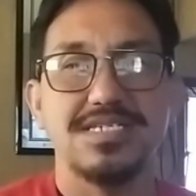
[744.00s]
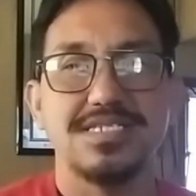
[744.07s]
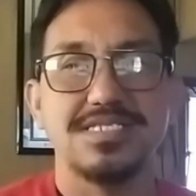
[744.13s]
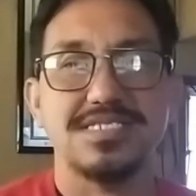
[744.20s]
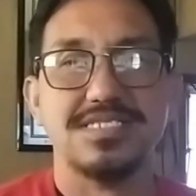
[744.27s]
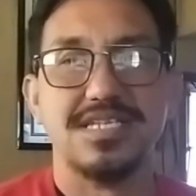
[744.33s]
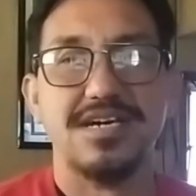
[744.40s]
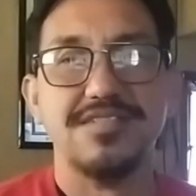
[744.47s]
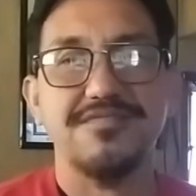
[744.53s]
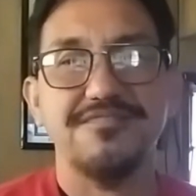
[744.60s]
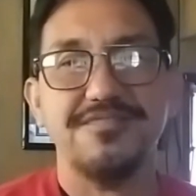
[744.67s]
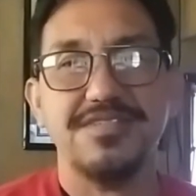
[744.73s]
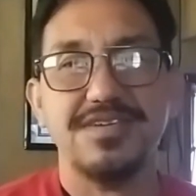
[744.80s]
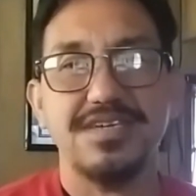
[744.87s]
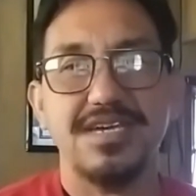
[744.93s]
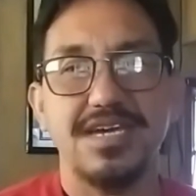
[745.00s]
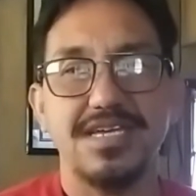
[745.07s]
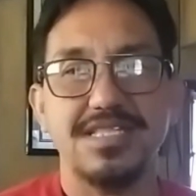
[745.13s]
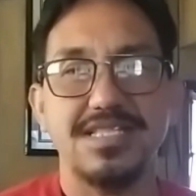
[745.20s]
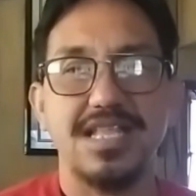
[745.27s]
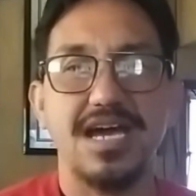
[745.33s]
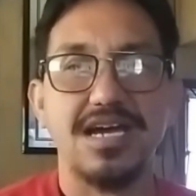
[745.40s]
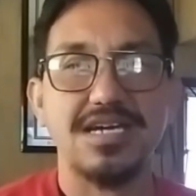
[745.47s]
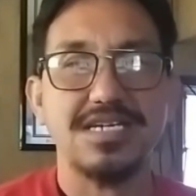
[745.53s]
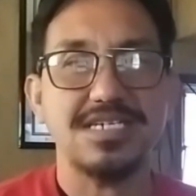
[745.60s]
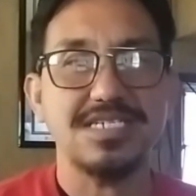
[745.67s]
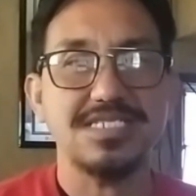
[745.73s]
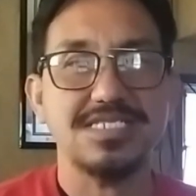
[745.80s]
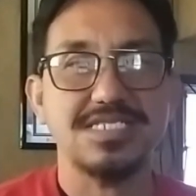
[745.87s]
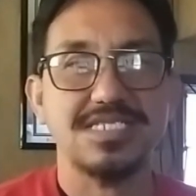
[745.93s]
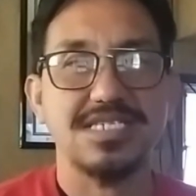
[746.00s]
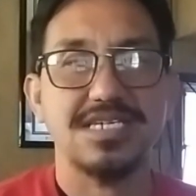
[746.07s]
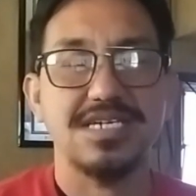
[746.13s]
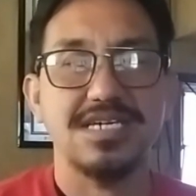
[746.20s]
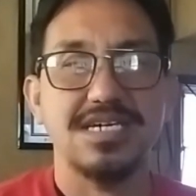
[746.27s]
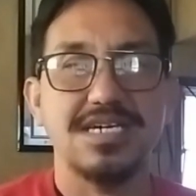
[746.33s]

stud fee and lock-ins.